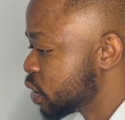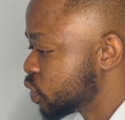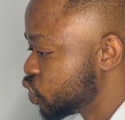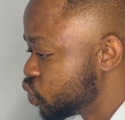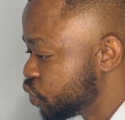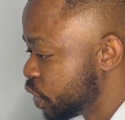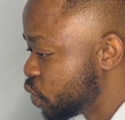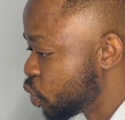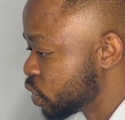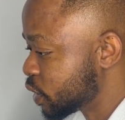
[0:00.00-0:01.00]
you really
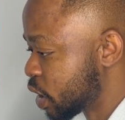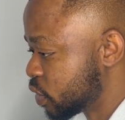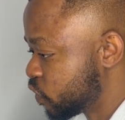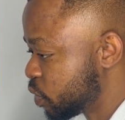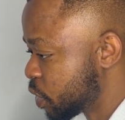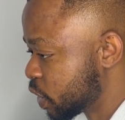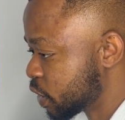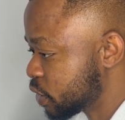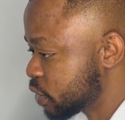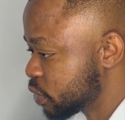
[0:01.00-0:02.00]
want out of the
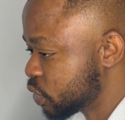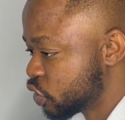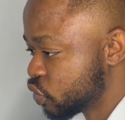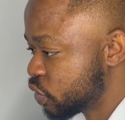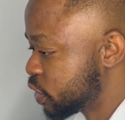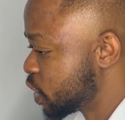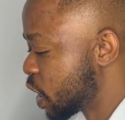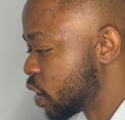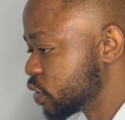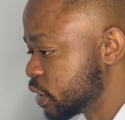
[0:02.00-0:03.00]
market. So you see
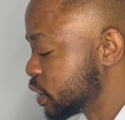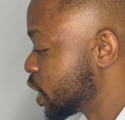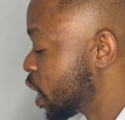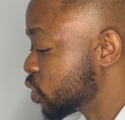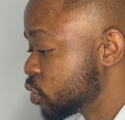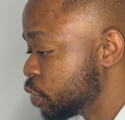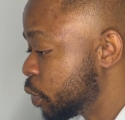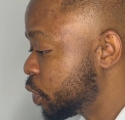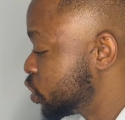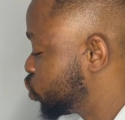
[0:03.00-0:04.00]
how this is how to
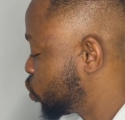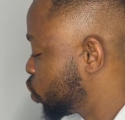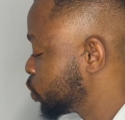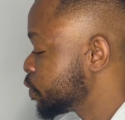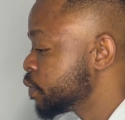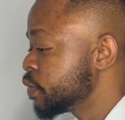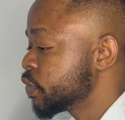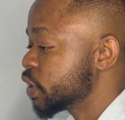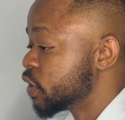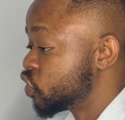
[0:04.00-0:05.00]
properly draw
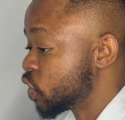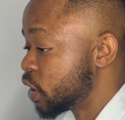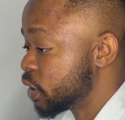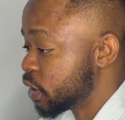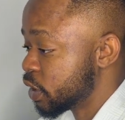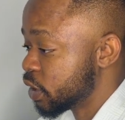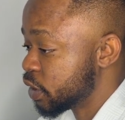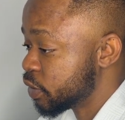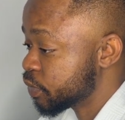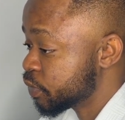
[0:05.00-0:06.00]

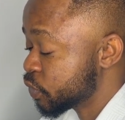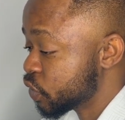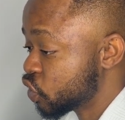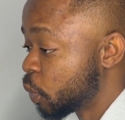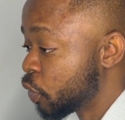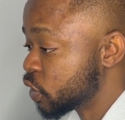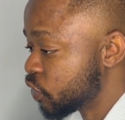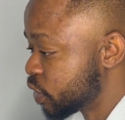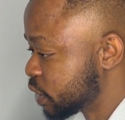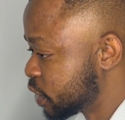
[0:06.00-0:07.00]
a support and
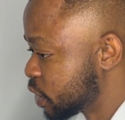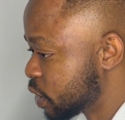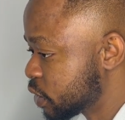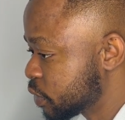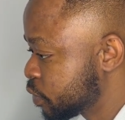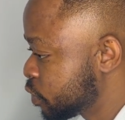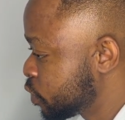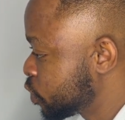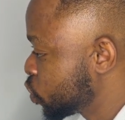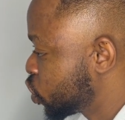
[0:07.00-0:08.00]
resistance.
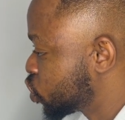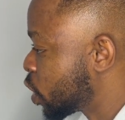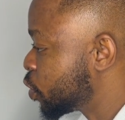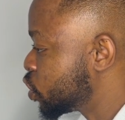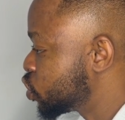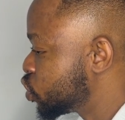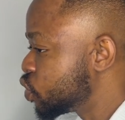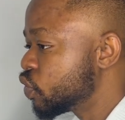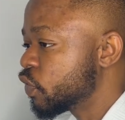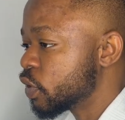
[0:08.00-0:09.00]
So I'm going to
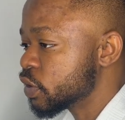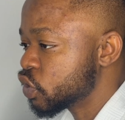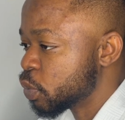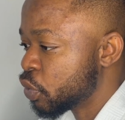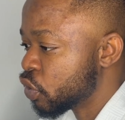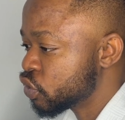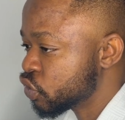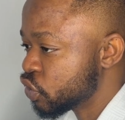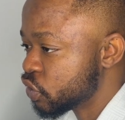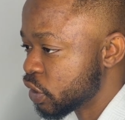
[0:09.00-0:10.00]
do for the support. So
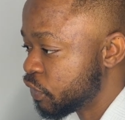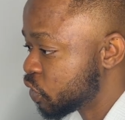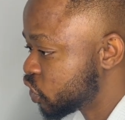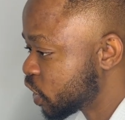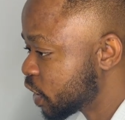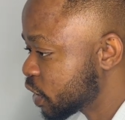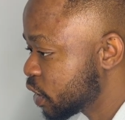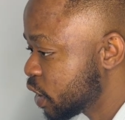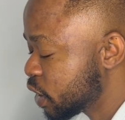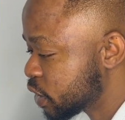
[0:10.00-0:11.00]
you see, if you check
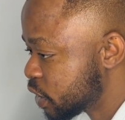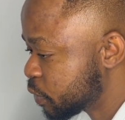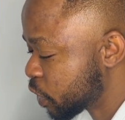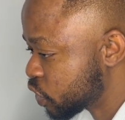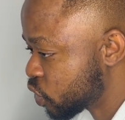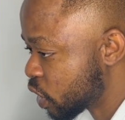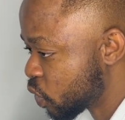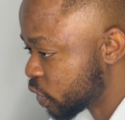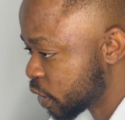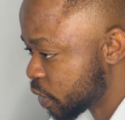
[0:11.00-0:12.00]
this particular
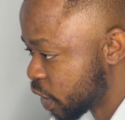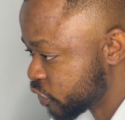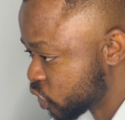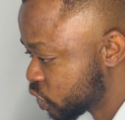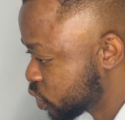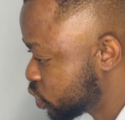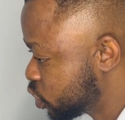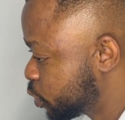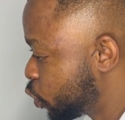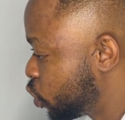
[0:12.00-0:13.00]
one I just
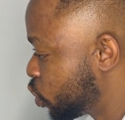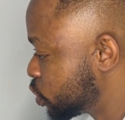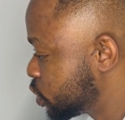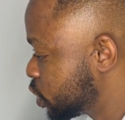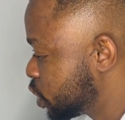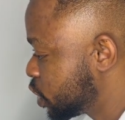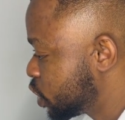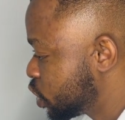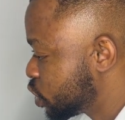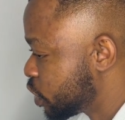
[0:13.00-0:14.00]
spoke on,
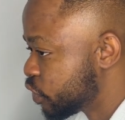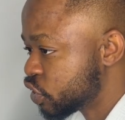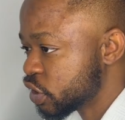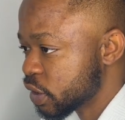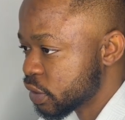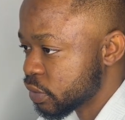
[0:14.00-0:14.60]
if you check